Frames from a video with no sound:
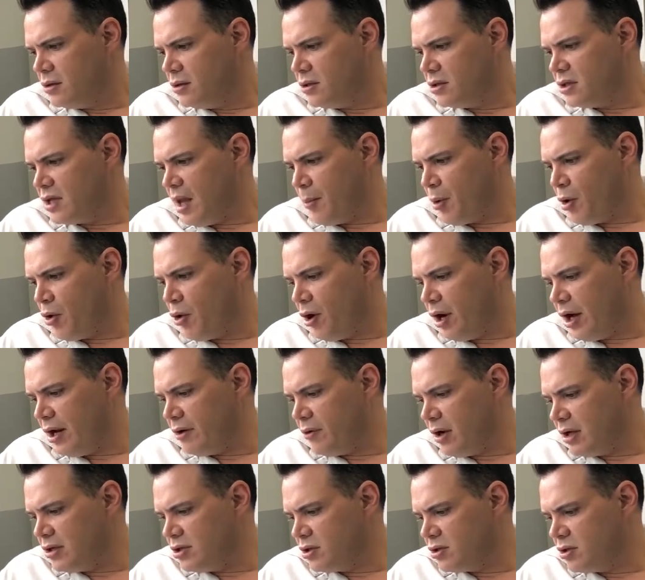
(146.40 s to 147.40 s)
Samurai
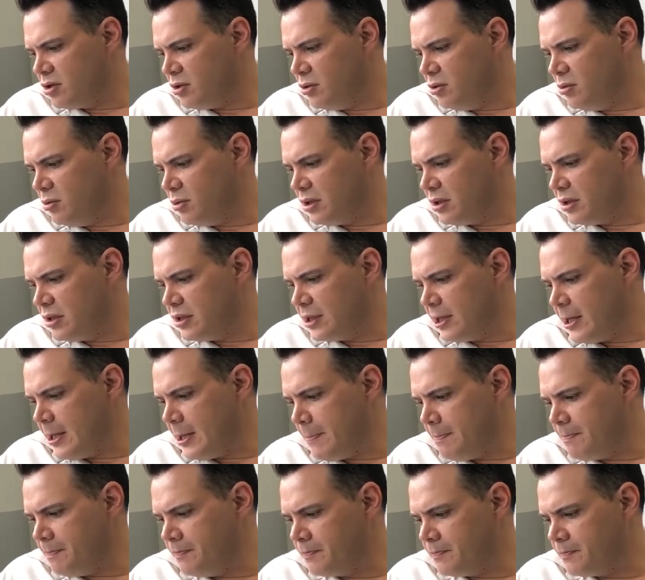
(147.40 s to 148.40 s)
in race 2 and
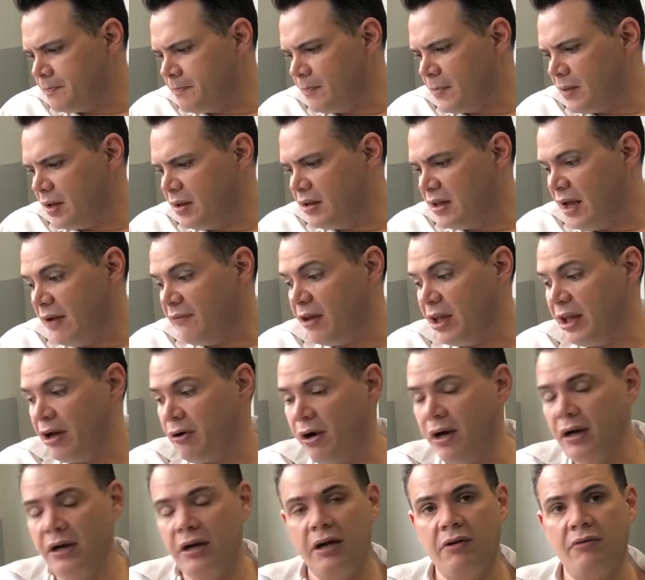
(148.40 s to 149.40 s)
De
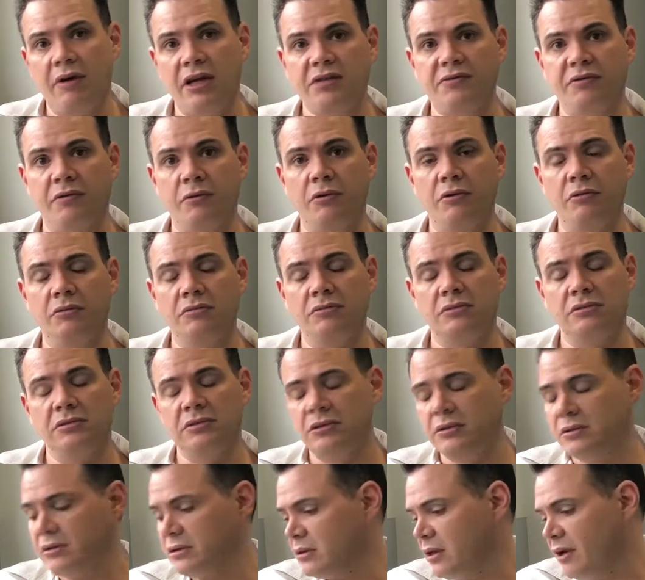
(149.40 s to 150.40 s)
Valera in race 4.
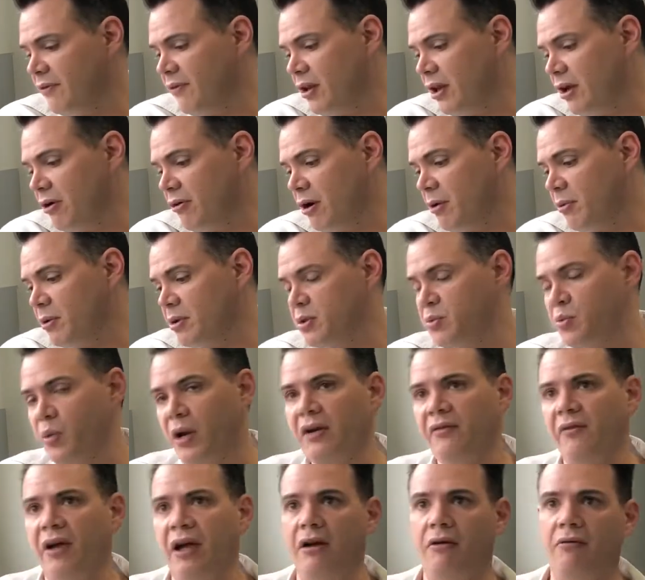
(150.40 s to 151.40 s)
De Valera was
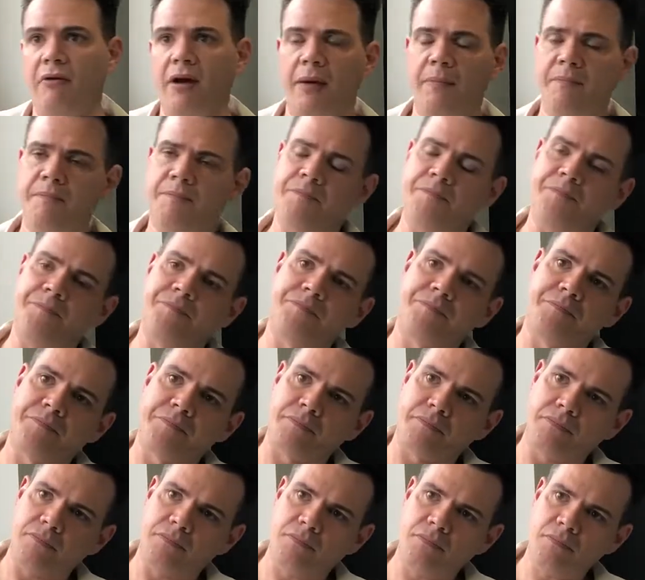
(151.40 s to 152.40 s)
one of our
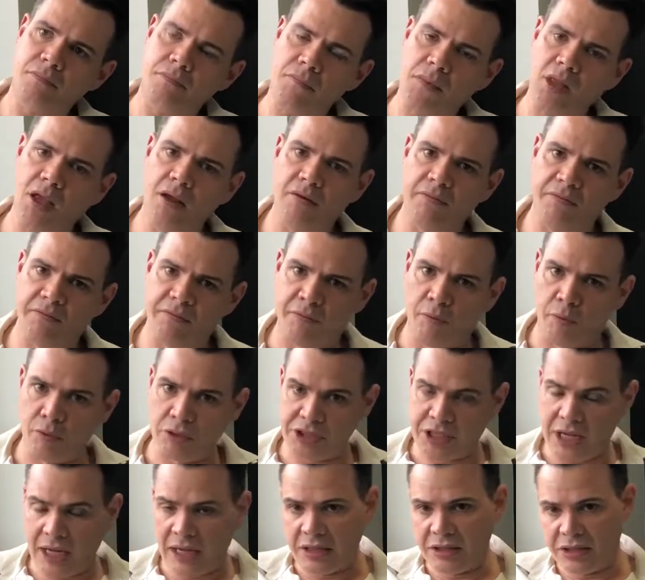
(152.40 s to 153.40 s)

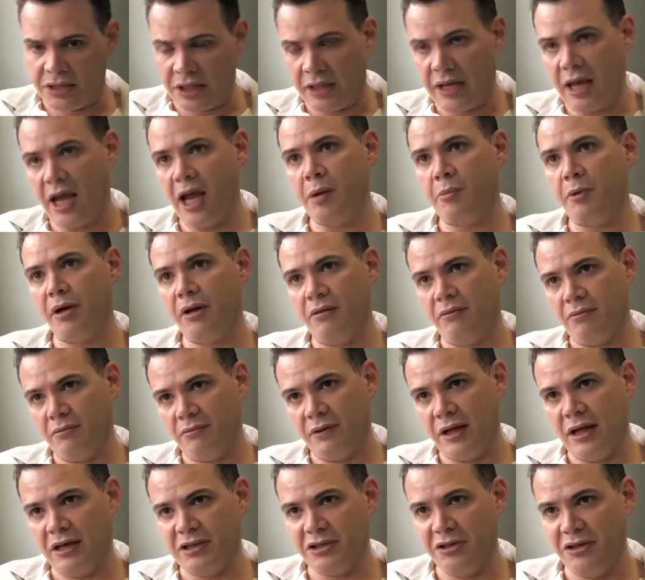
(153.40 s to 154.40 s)
4 seconds at Canterbury
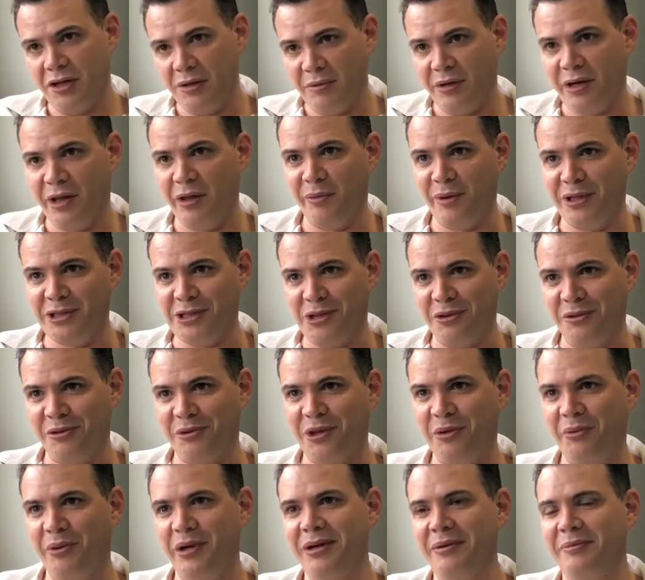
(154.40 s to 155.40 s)
last night, one of the ones that
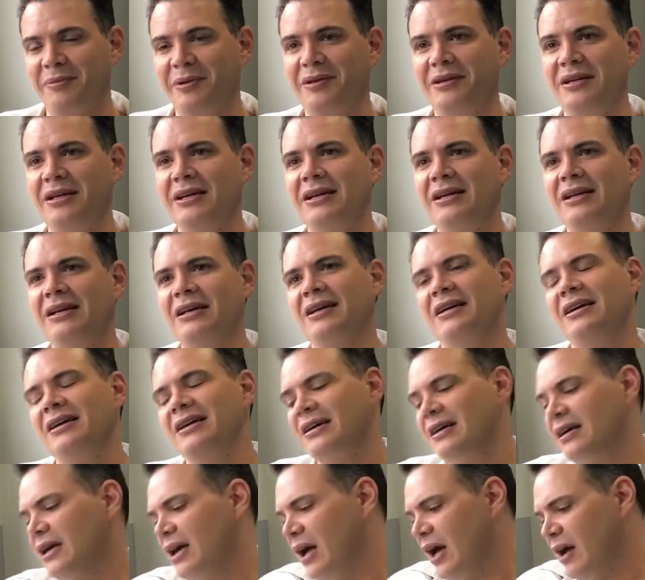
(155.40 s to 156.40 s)
looked the winner, but
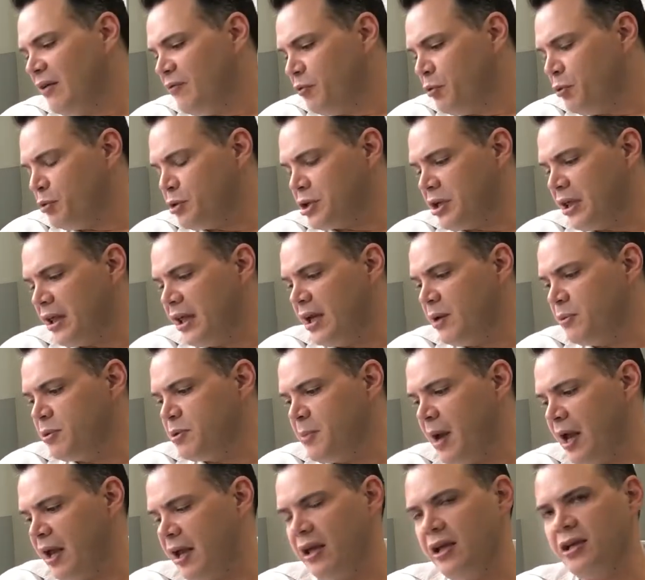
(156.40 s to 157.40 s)
unfortunately he
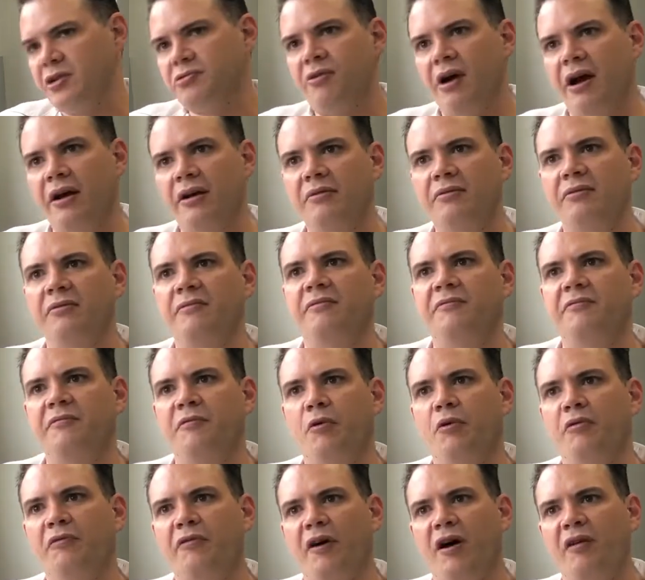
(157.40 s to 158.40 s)
was making his run
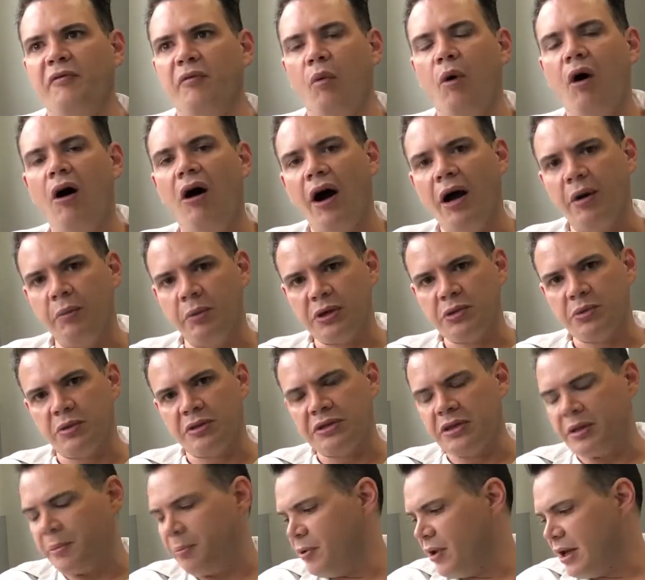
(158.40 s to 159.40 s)
4-5 wide, which
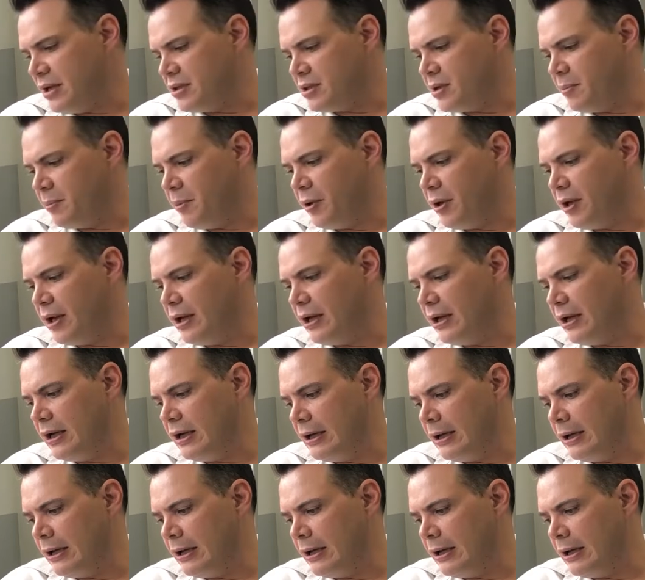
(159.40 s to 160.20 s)
wasn't the place to be,